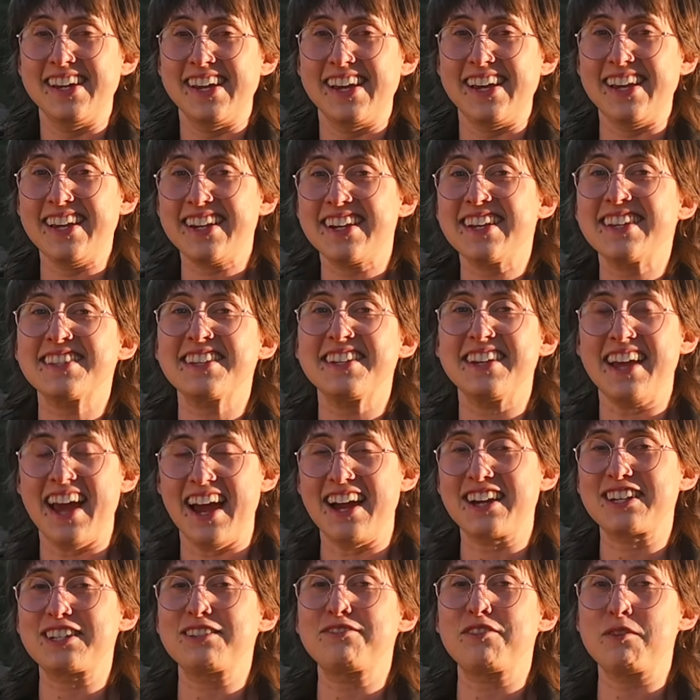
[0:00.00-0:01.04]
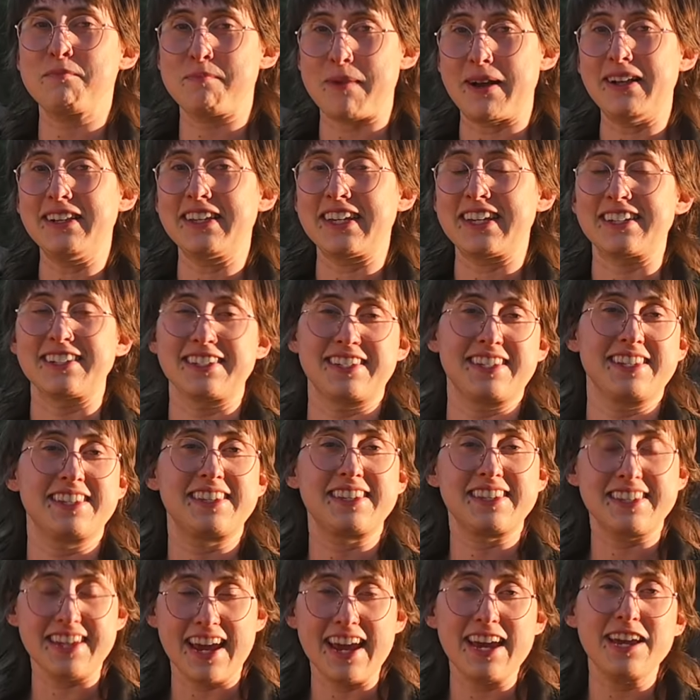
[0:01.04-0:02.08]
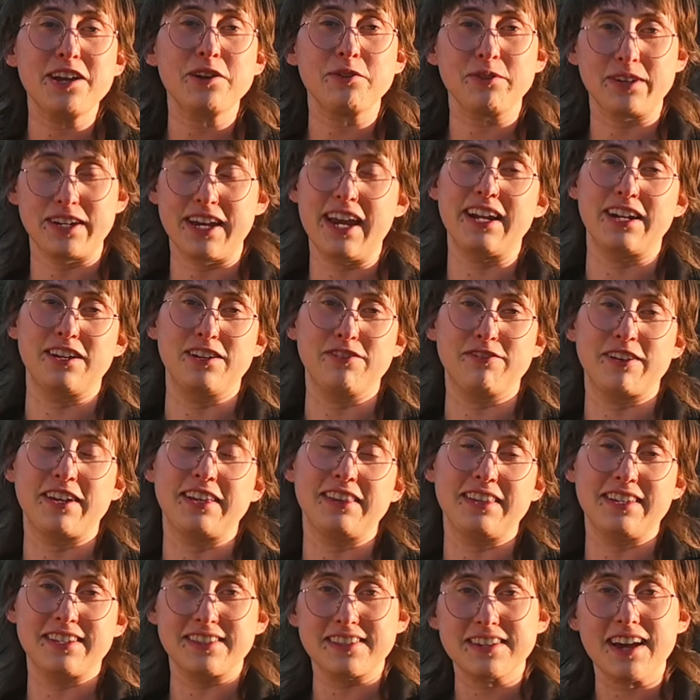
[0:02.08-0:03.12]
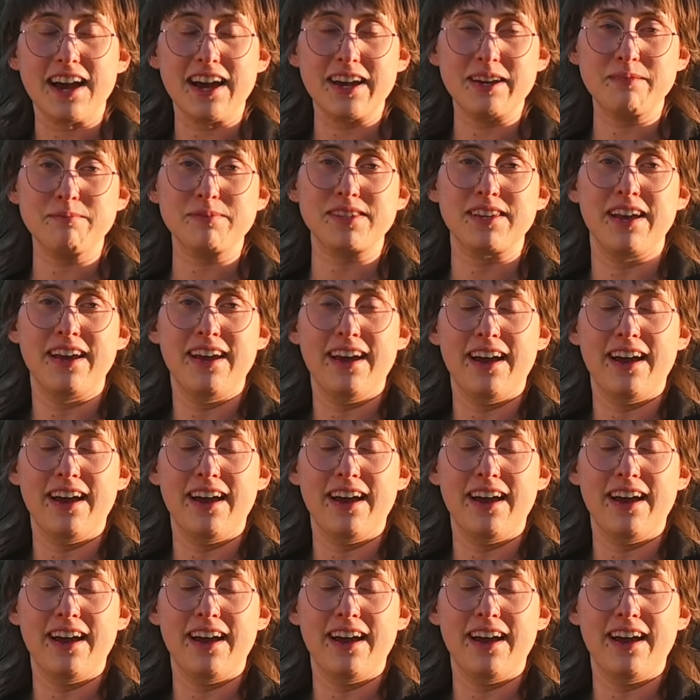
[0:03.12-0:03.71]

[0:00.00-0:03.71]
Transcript: It is an act of rebellion to stay creative in these times,